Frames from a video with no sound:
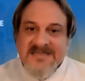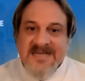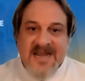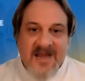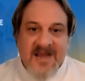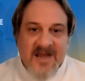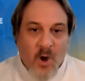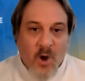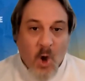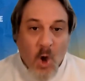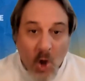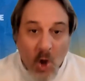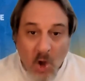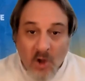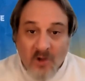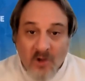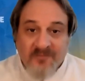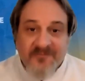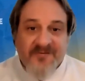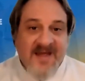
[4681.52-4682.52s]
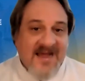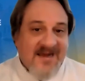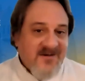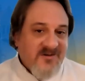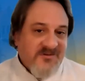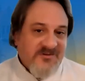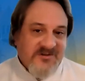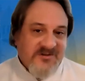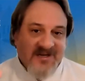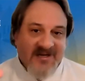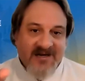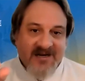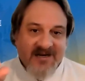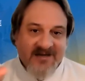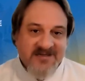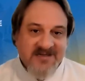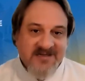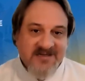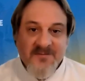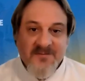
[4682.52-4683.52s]
to all faculty.
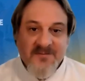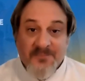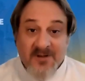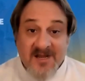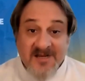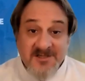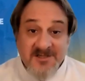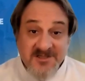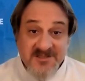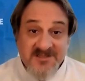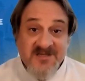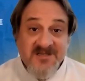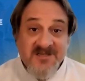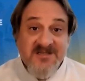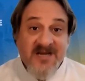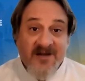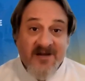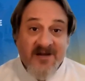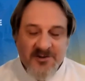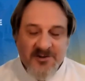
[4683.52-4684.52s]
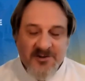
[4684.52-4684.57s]
It didn't apply just to tenure